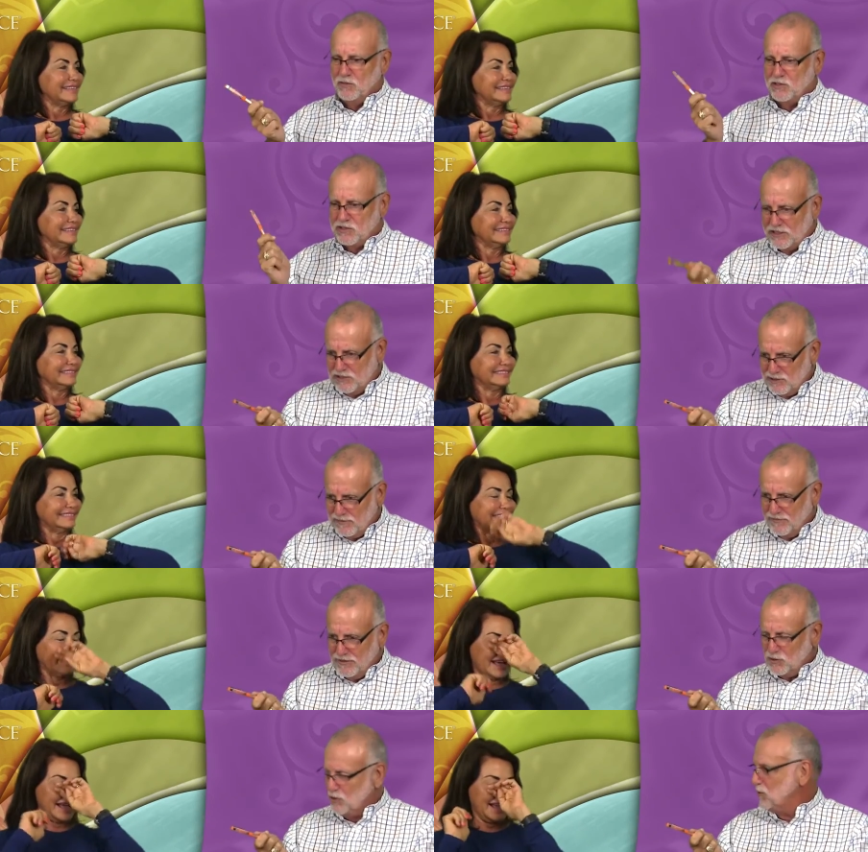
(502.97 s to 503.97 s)
Speaker 1: with sensitive
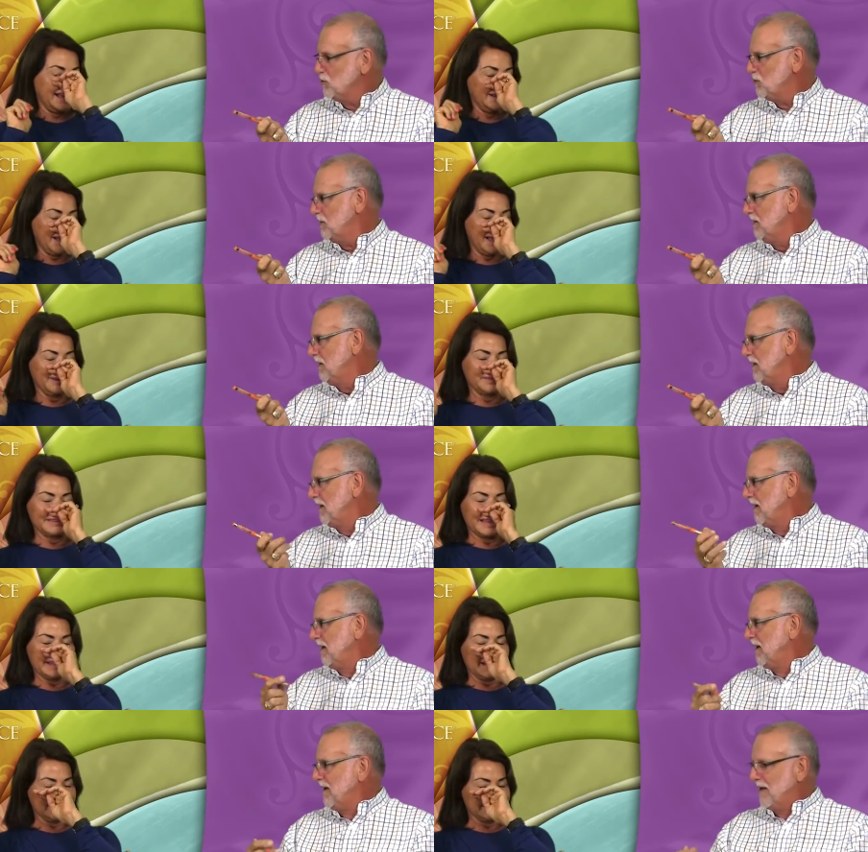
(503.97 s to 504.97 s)
issues.
Speaker 2: I, I
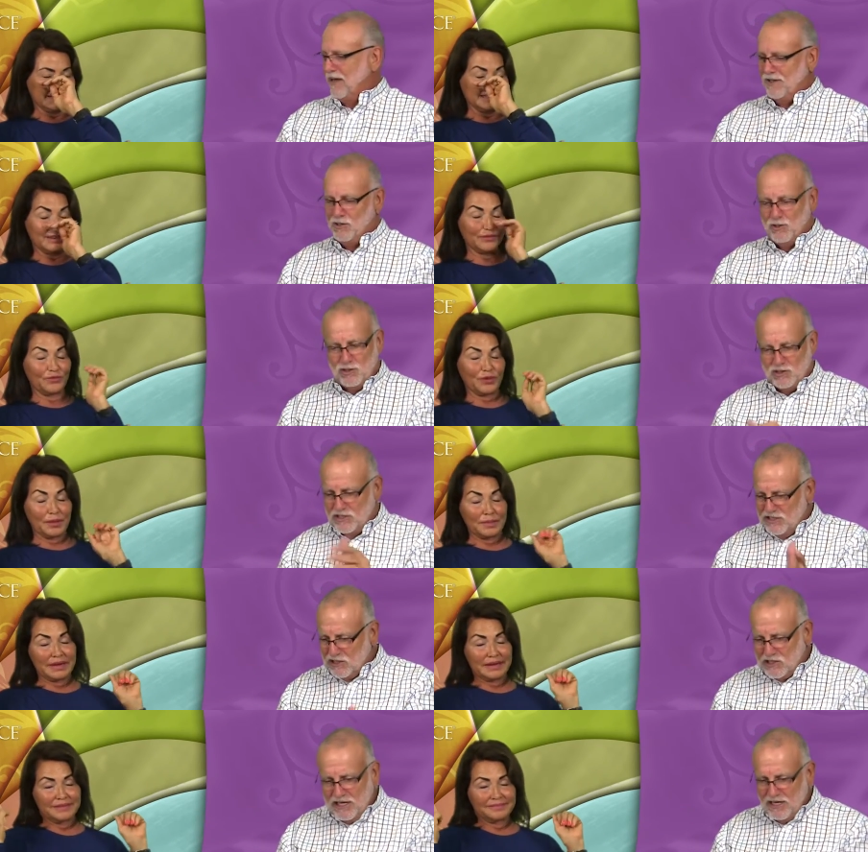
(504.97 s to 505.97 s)
understand that. Sensitive and you're just women,
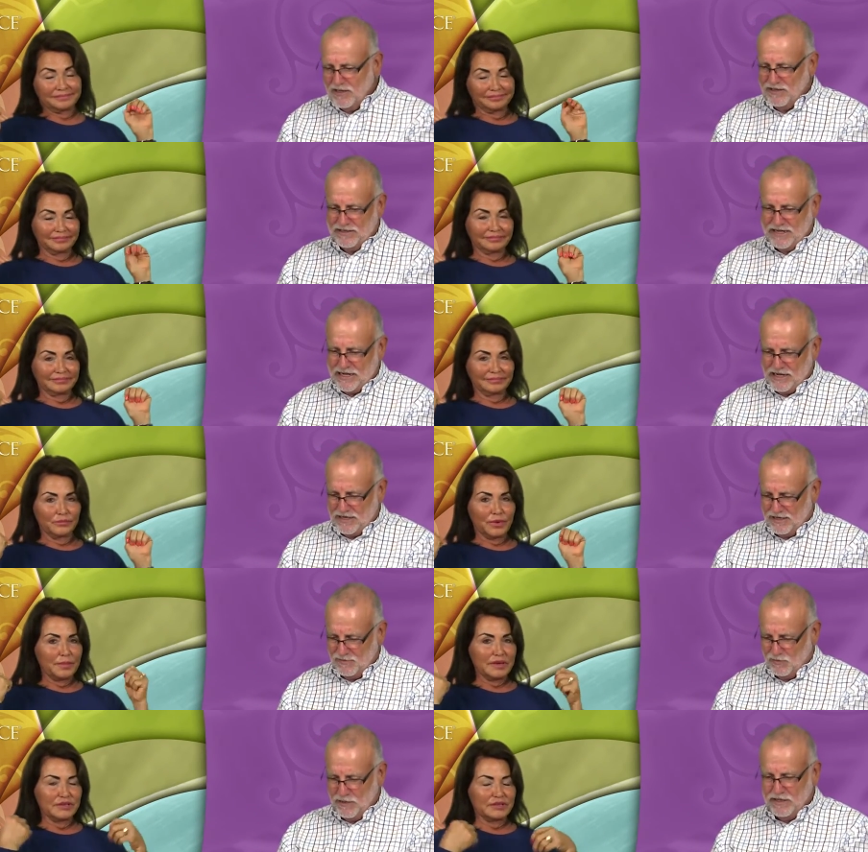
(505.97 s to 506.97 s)
discounting that.
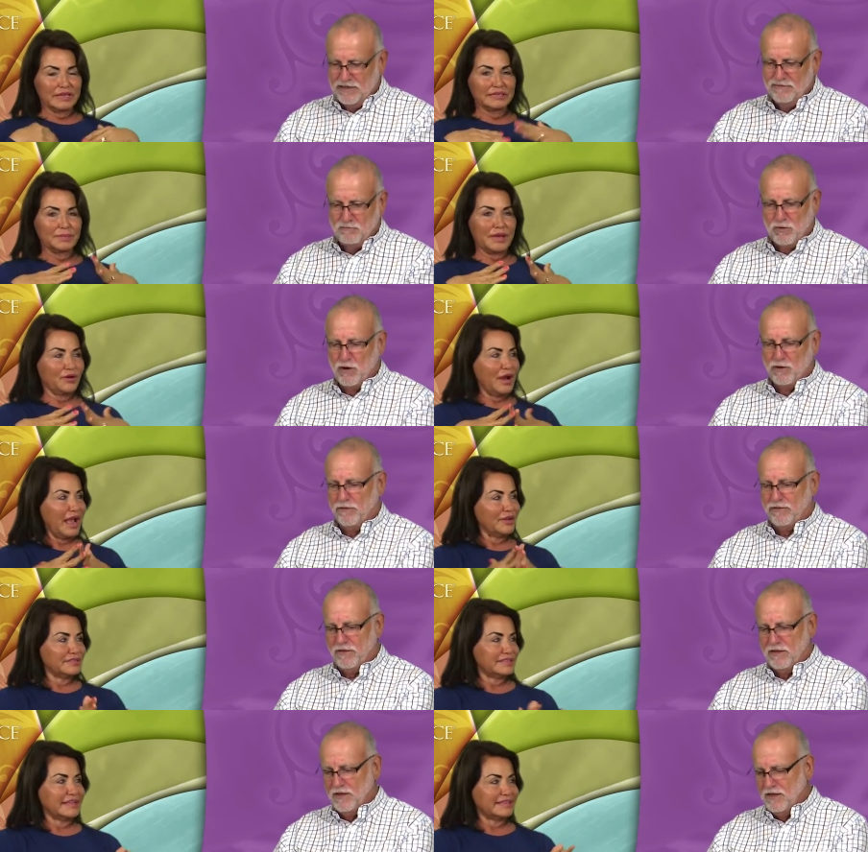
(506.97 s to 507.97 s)
Women, it doesn't matter birth. how
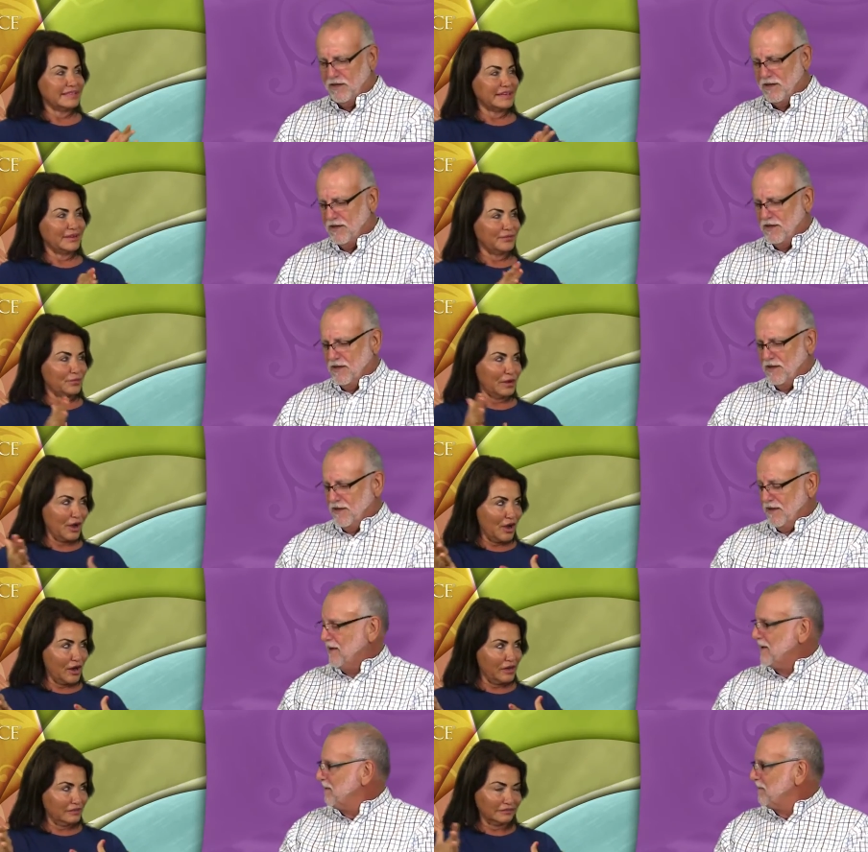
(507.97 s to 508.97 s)
sensitive we
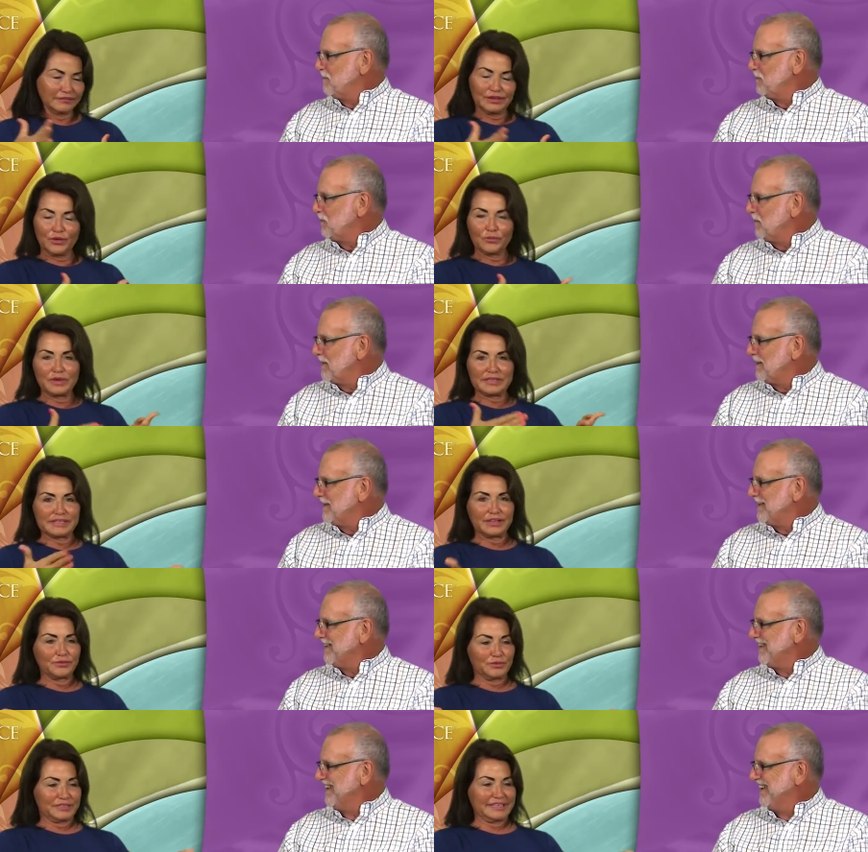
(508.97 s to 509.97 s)
are we
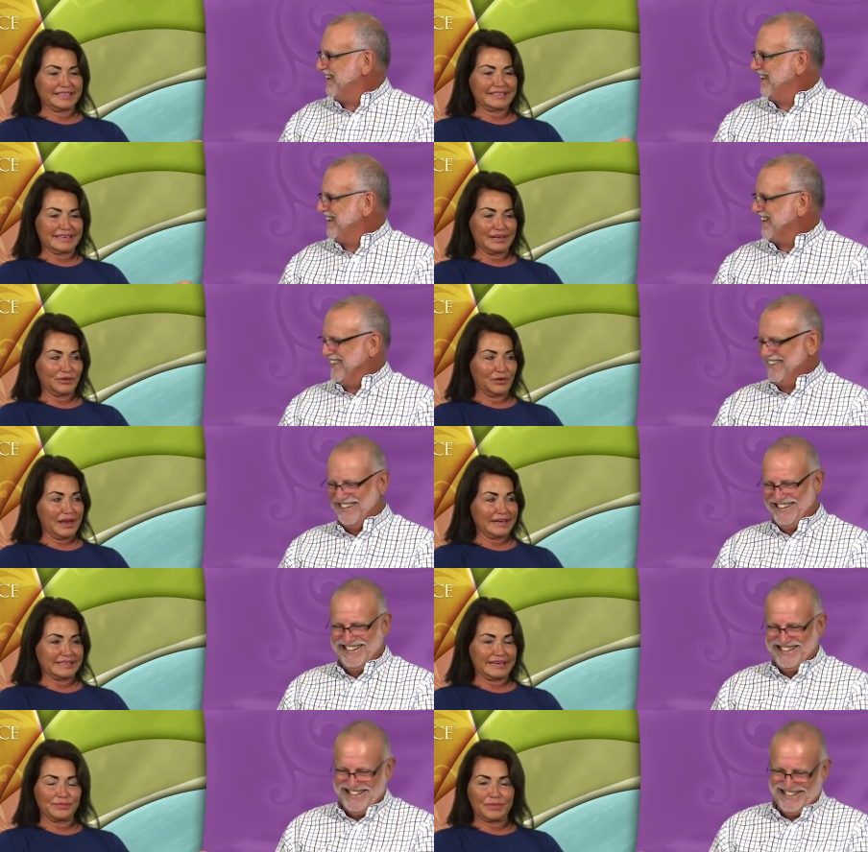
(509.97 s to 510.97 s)
still we're 16 or
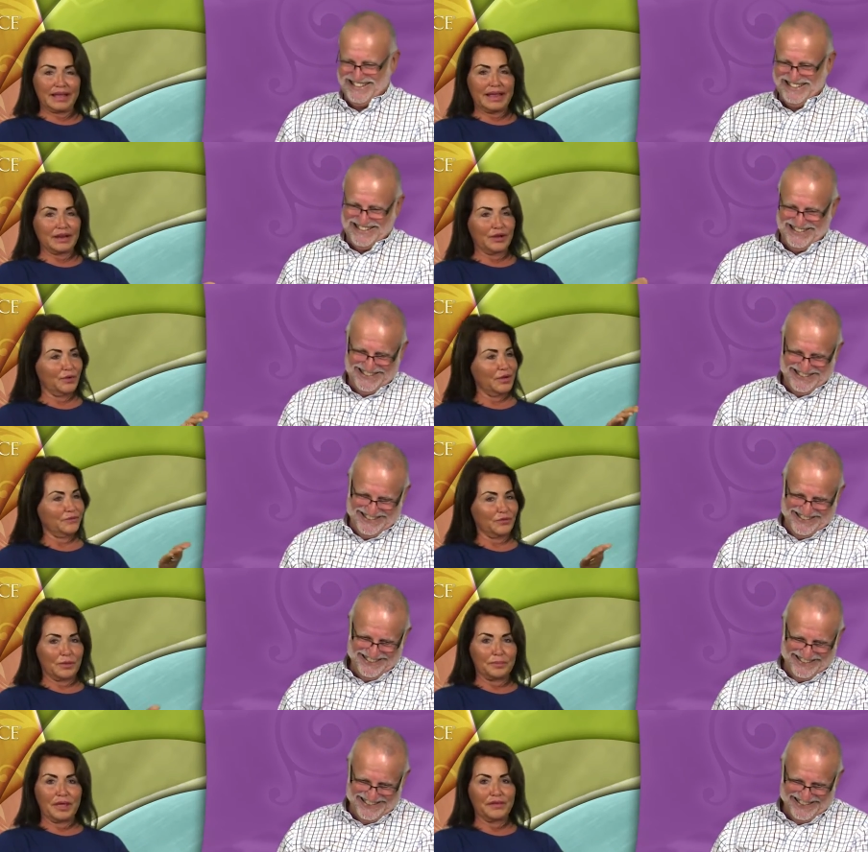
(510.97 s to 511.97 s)
18 we got to go in for
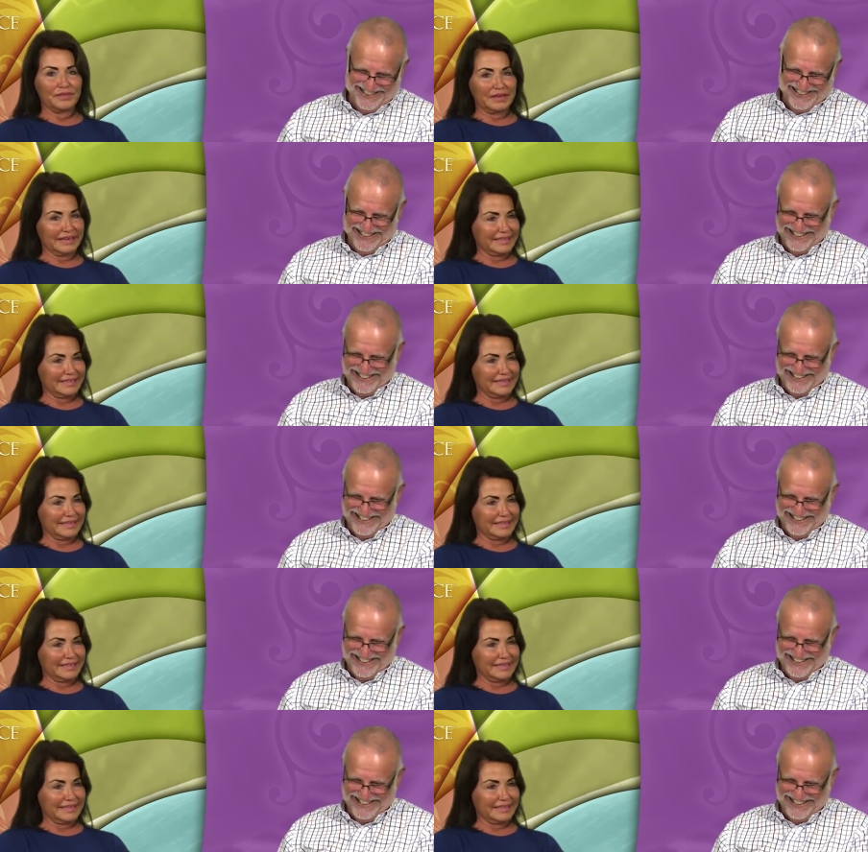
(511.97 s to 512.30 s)
a pelvic